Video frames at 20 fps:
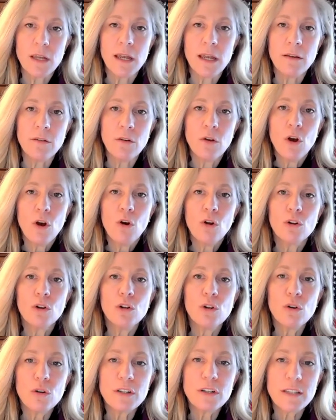It
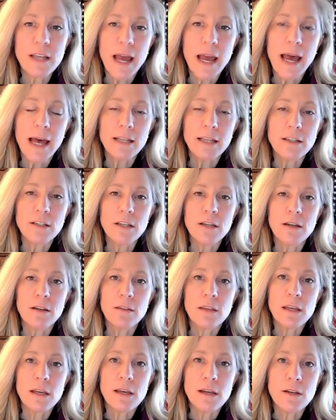looks at
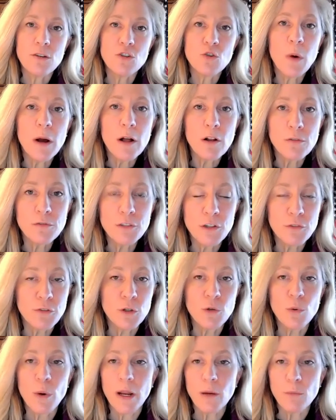the 12
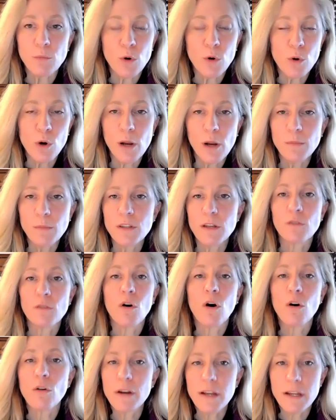different grant programs that are
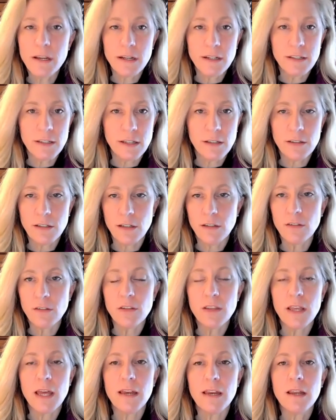already in
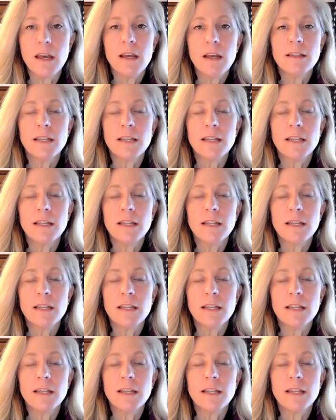existence that